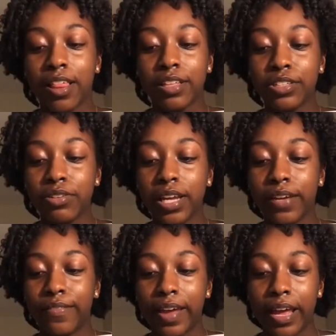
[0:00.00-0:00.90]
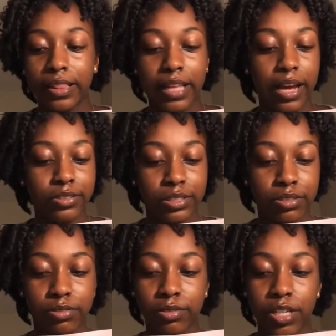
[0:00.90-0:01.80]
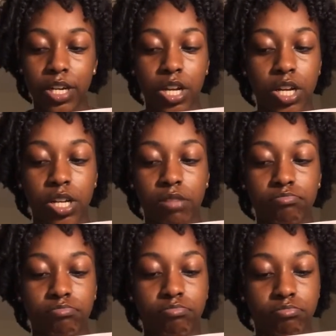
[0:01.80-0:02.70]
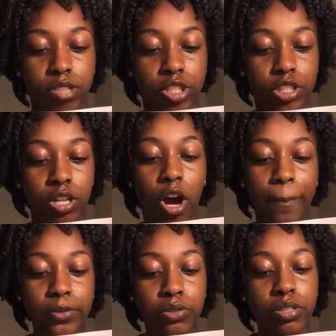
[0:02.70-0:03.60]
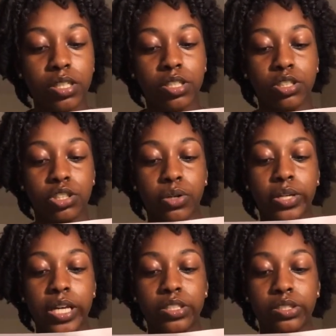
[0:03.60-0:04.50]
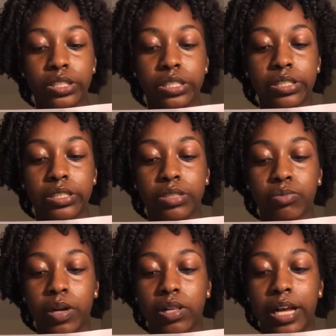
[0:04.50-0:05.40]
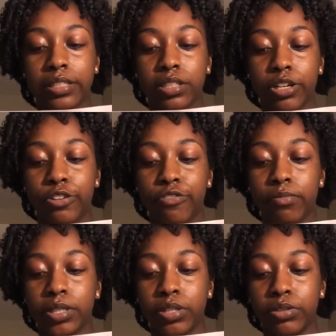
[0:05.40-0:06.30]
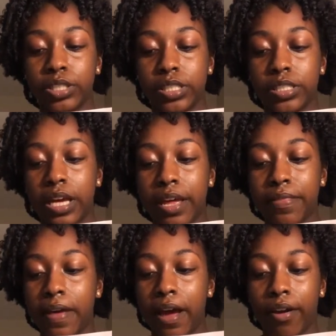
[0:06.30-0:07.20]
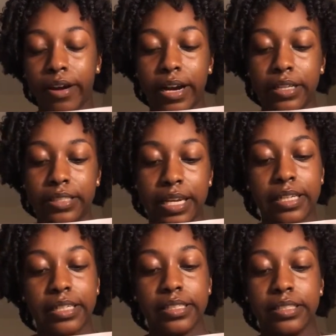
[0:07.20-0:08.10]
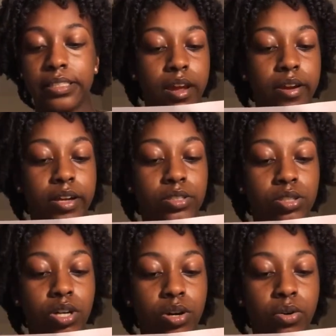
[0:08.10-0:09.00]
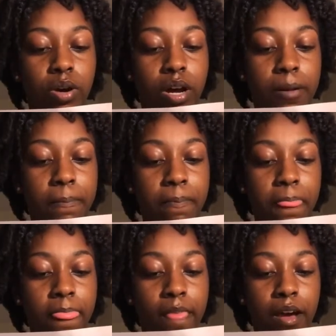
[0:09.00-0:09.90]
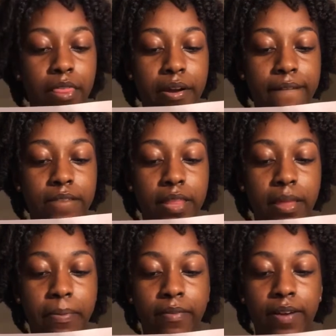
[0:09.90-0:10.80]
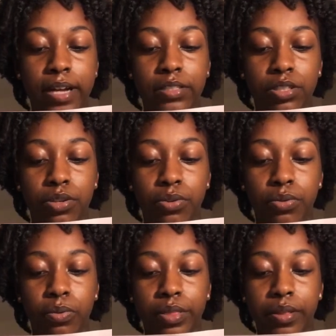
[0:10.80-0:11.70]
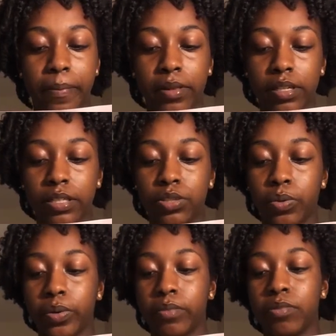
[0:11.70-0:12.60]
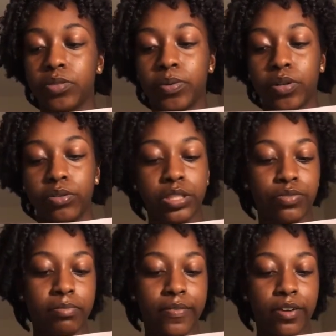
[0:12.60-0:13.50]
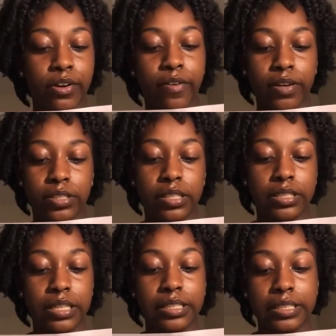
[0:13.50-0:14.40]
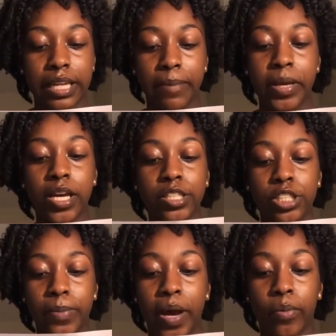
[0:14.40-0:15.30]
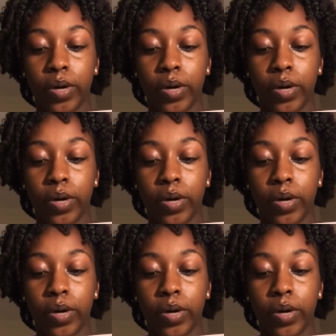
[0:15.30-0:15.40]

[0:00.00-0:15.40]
This unique event allows you the opportunity to showcase your skills as well as learn from the coaches that are in attendance. There is no other event that provides you with the ability to work with multiple coaches from different universities in the same gym at